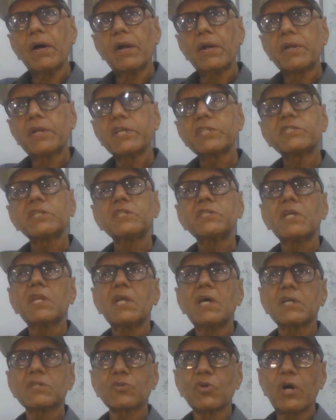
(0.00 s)
Decision
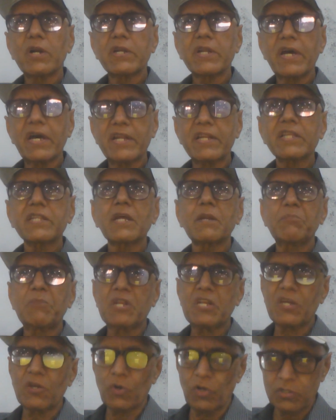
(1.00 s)
has got another
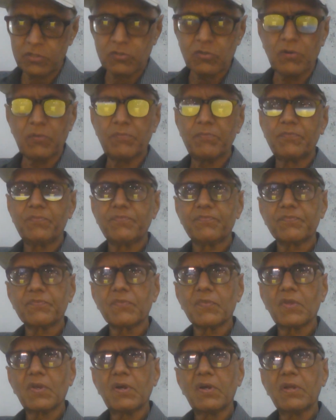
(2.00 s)
meaning also.
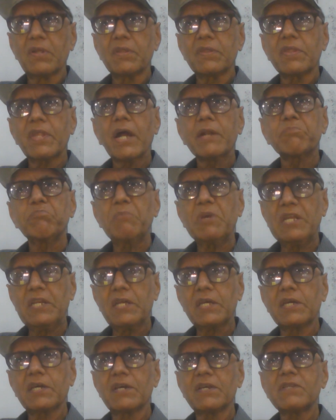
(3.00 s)
That
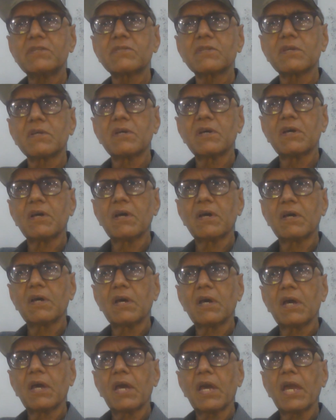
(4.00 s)
meaning is
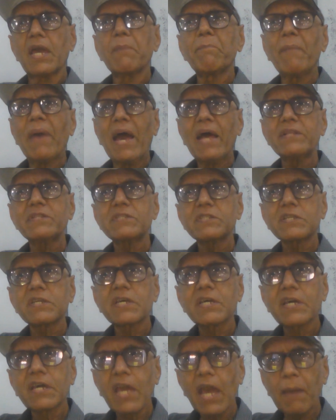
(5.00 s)
a man's
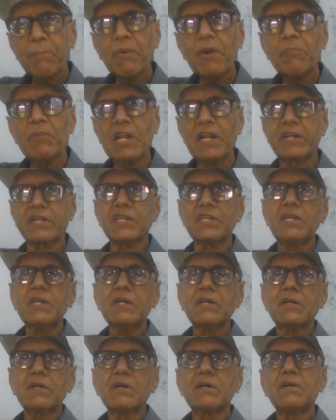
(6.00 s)
capability
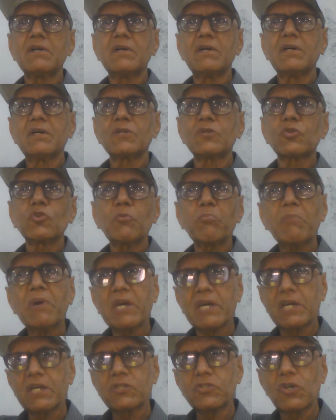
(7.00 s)
to
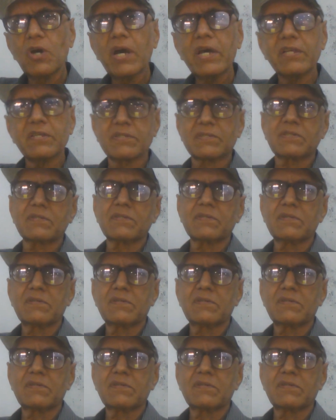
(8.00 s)
make a choice.